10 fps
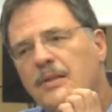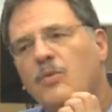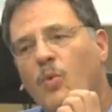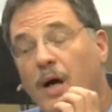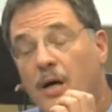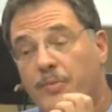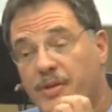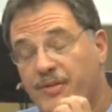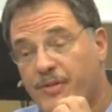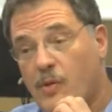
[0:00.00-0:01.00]
well
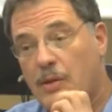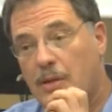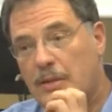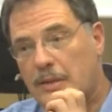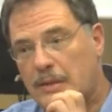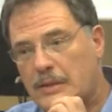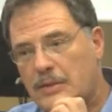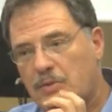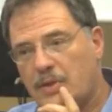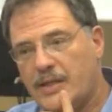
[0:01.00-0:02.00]
before
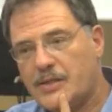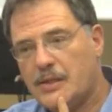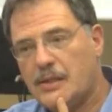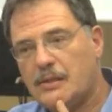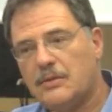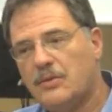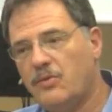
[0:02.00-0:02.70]
Russia